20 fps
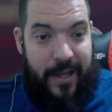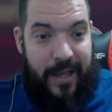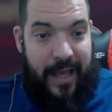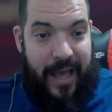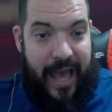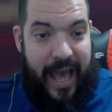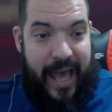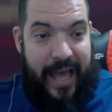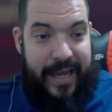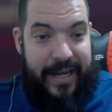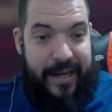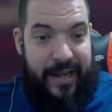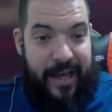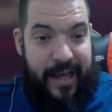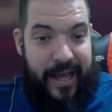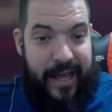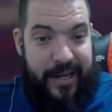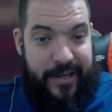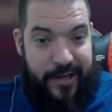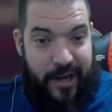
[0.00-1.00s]
and
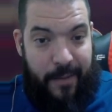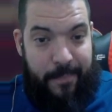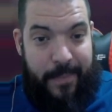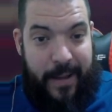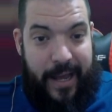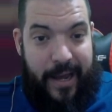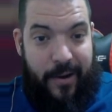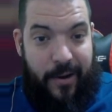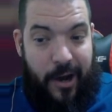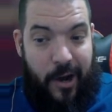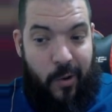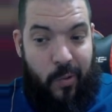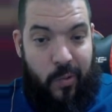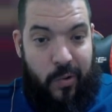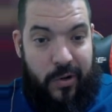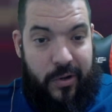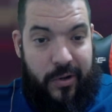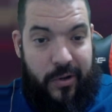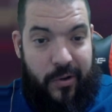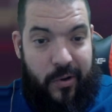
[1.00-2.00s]
dump out Hulk,
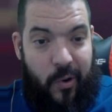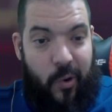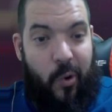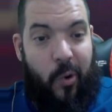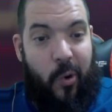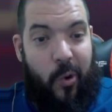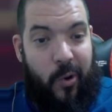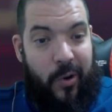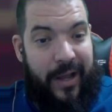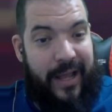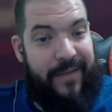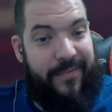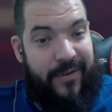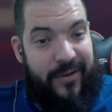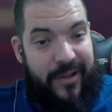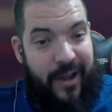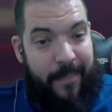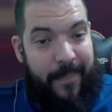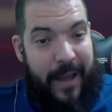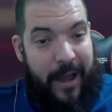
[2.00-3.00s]
or
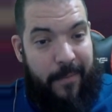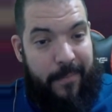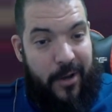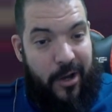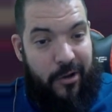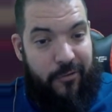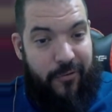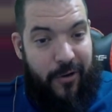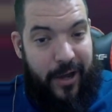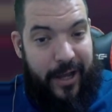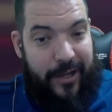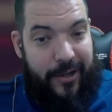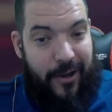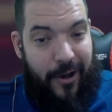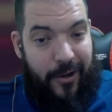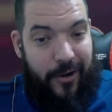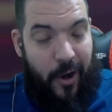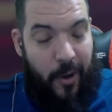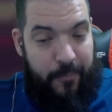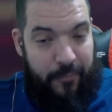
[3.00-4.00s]
even dump out Merc Riot
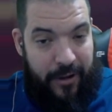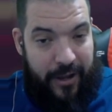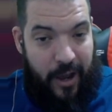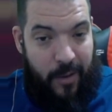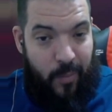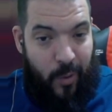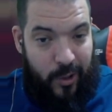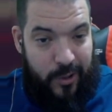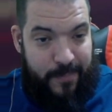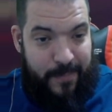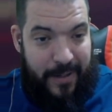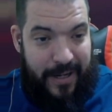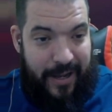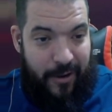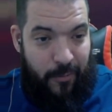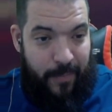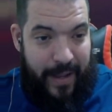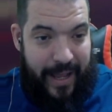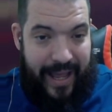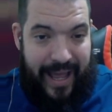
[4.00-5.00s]
Guard. I'd bring up Wasp a
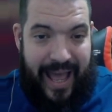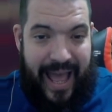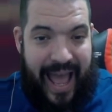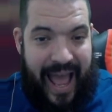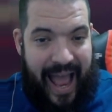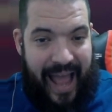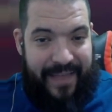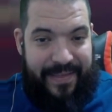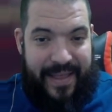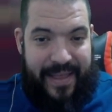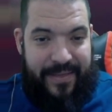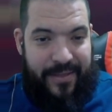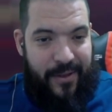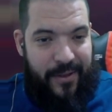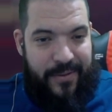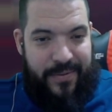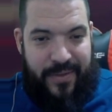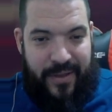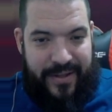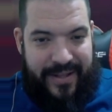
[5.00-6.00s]
little bit, and then
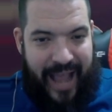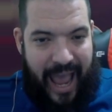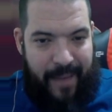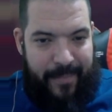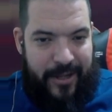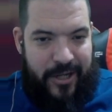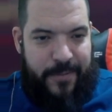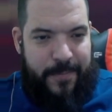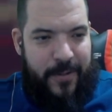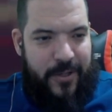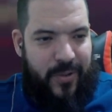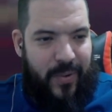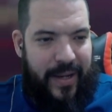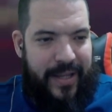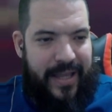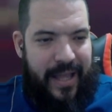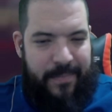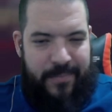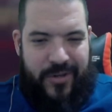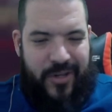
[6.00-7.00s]
the damage
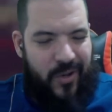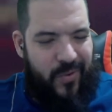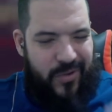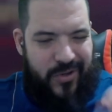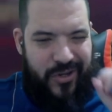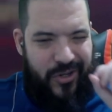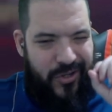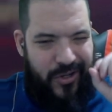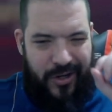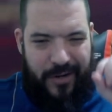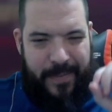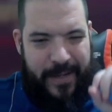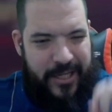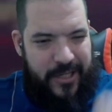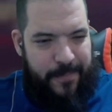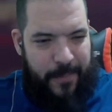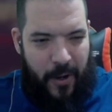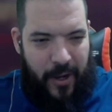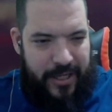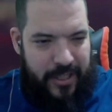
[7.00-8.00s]
between them two is just going to be
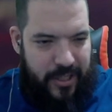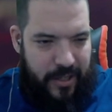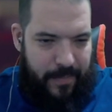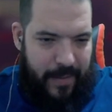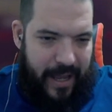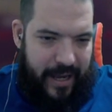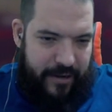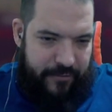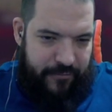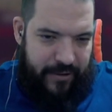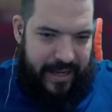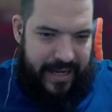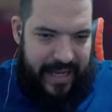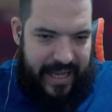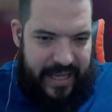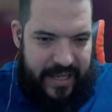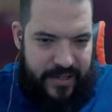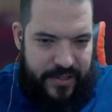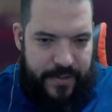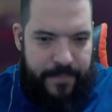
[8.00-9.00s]
spicy, man. It really
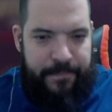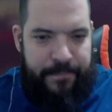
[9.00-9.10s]
is.